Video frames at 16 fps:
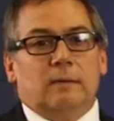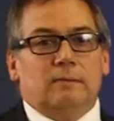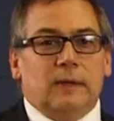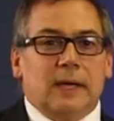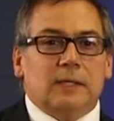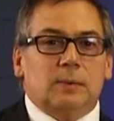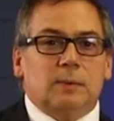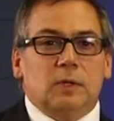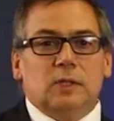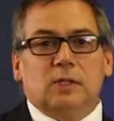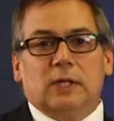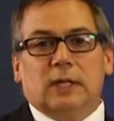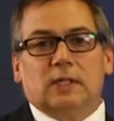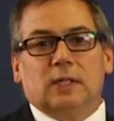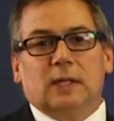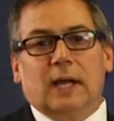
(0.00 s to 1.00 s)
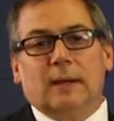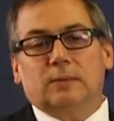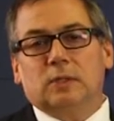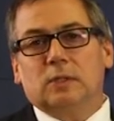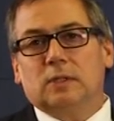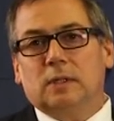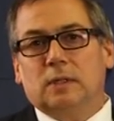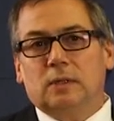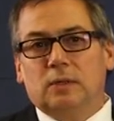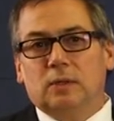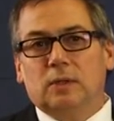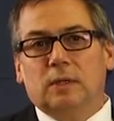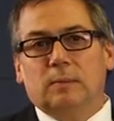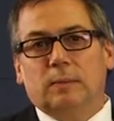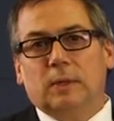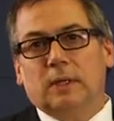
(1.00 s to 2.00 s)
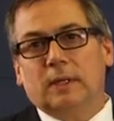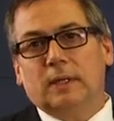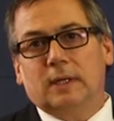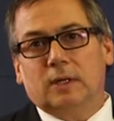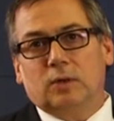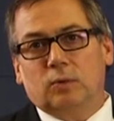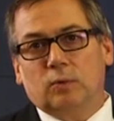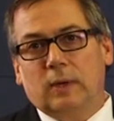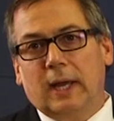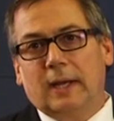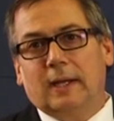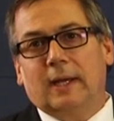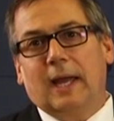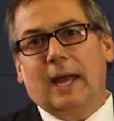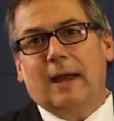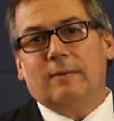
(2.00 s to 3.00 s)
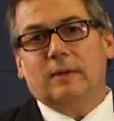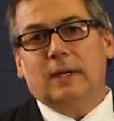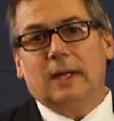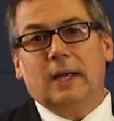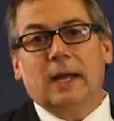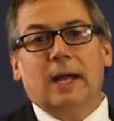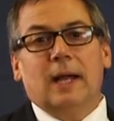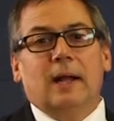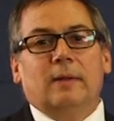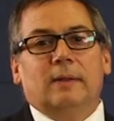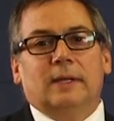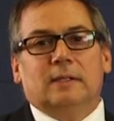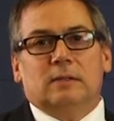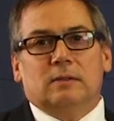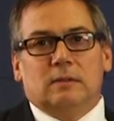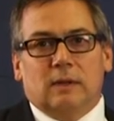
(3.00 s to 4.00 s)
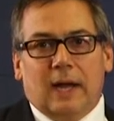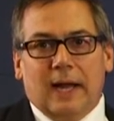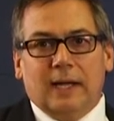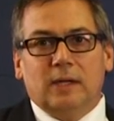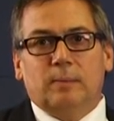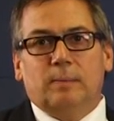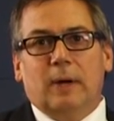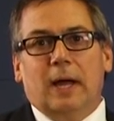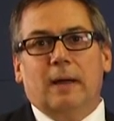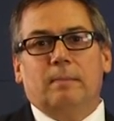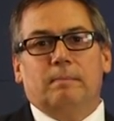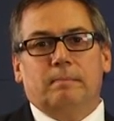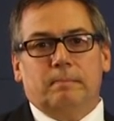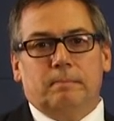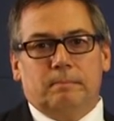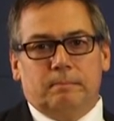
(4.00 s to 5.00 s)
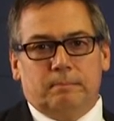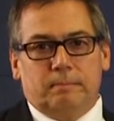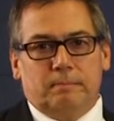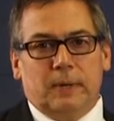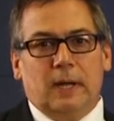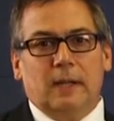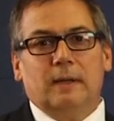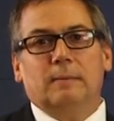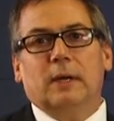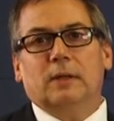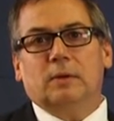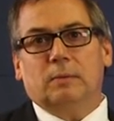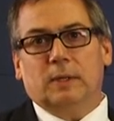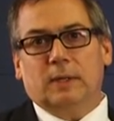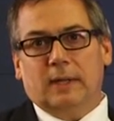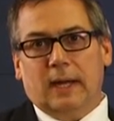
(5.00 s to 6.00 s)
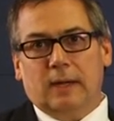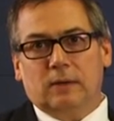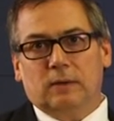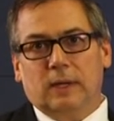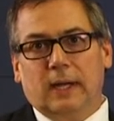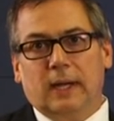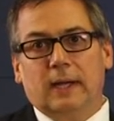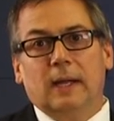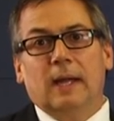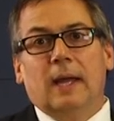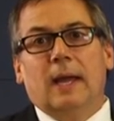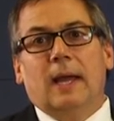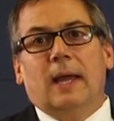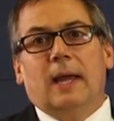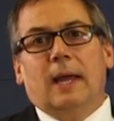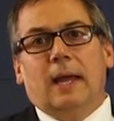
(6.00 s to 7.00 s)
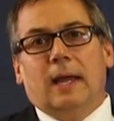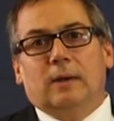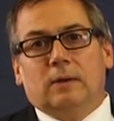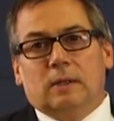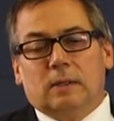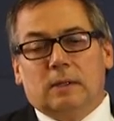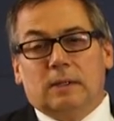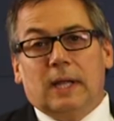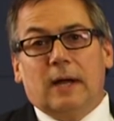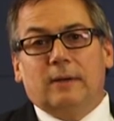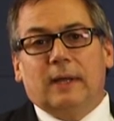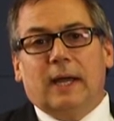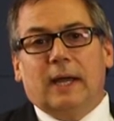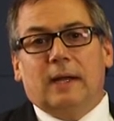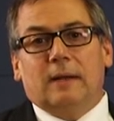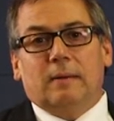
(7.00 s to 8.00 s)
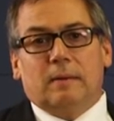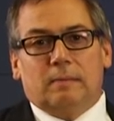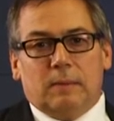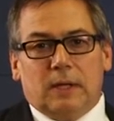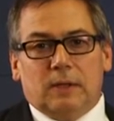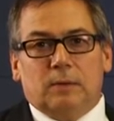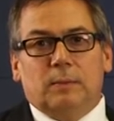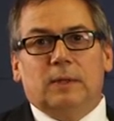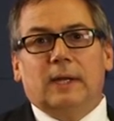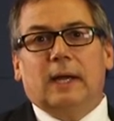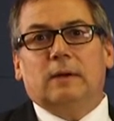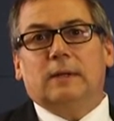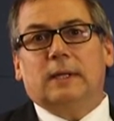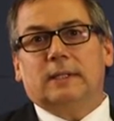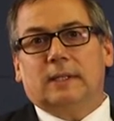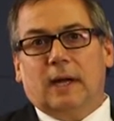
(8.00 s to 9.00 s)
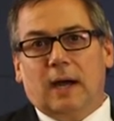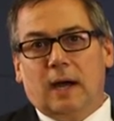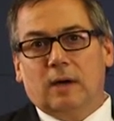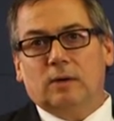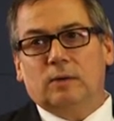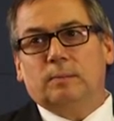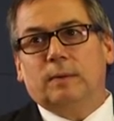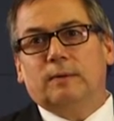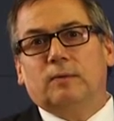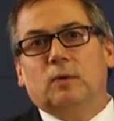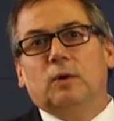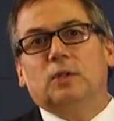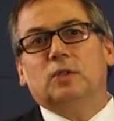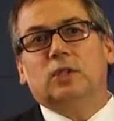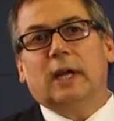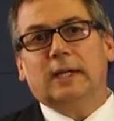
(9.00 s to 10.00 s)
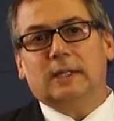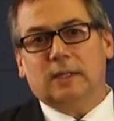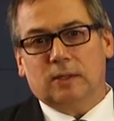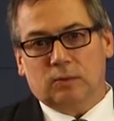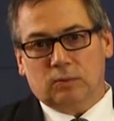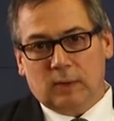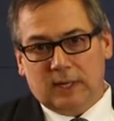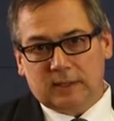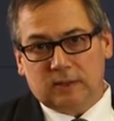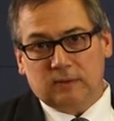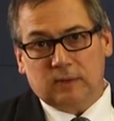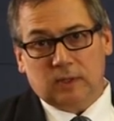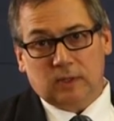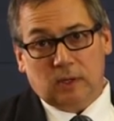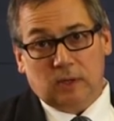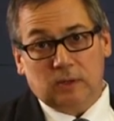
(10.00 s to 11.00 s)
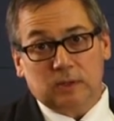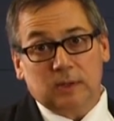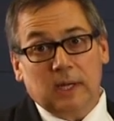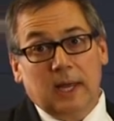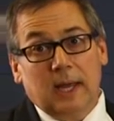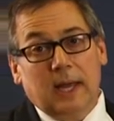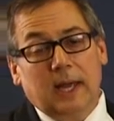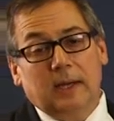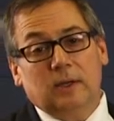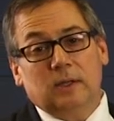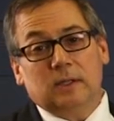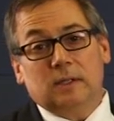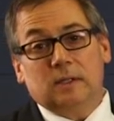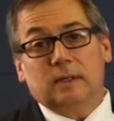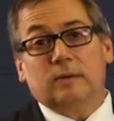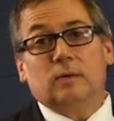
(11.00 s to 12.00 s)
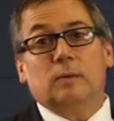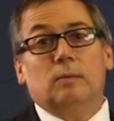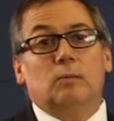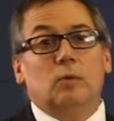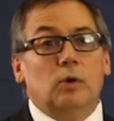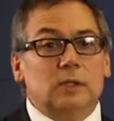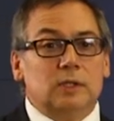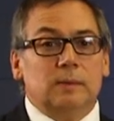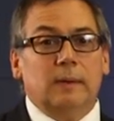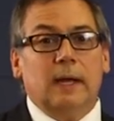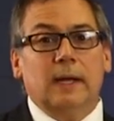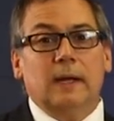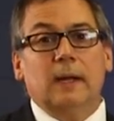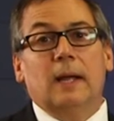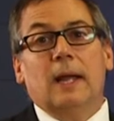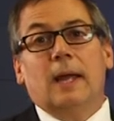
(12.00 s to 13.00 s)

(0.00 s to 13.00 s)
Flexible injection options include the ability to create a cavity that's lined by polymethylmethacrylate and allow that methylmethacrylate to harden before injecting the rest of the dose, and you can deliver more cement